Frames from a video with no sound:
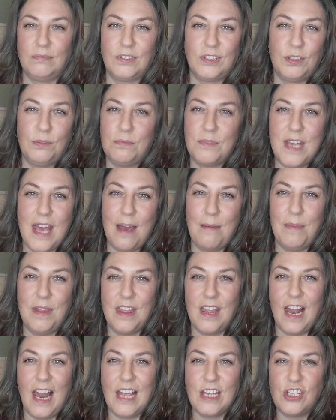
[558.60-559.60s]
sometime
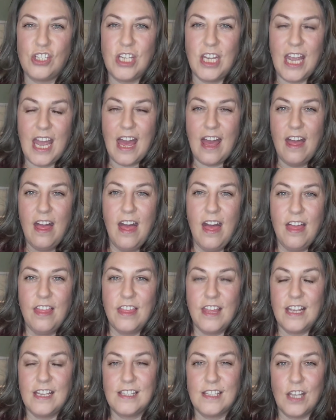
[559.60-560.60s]
in the last year,
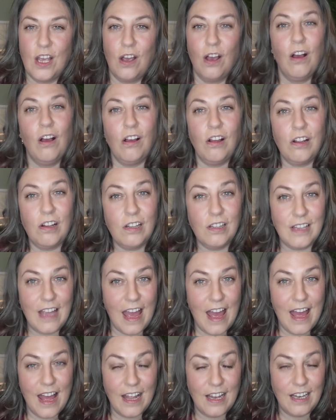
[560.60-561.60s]
this
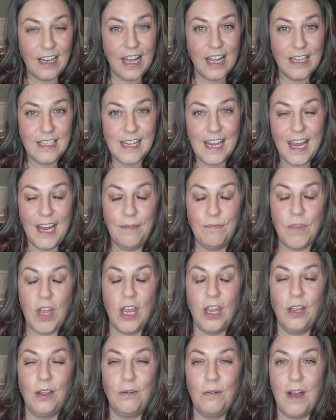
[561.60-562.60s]
older lady
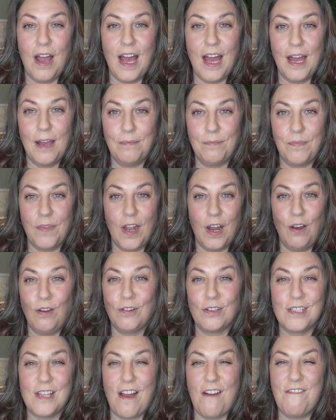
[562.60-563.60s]
who
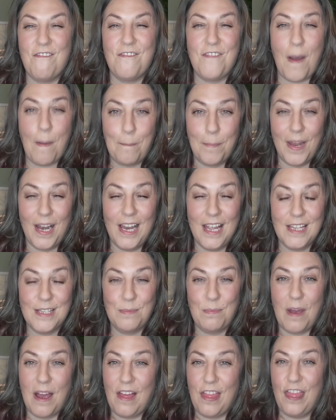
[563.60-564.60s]
looks
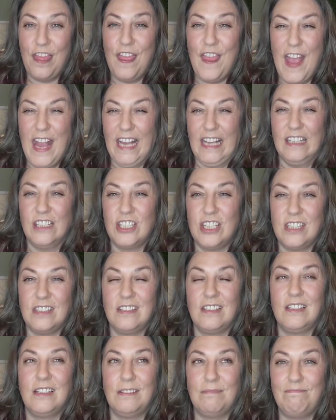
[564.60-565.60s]
fabulous, but I think she's
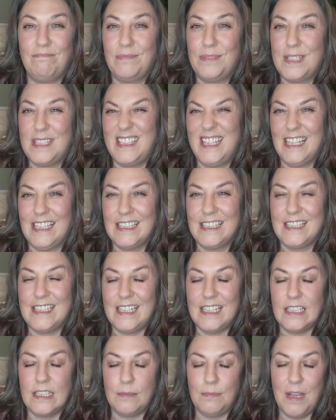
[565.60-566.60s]
in her
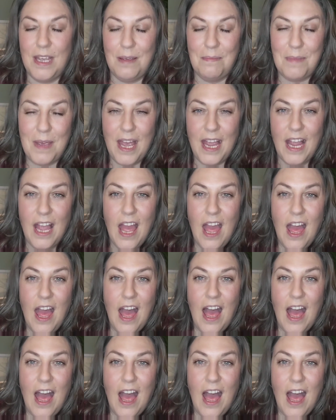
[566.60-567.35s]
60s maybe,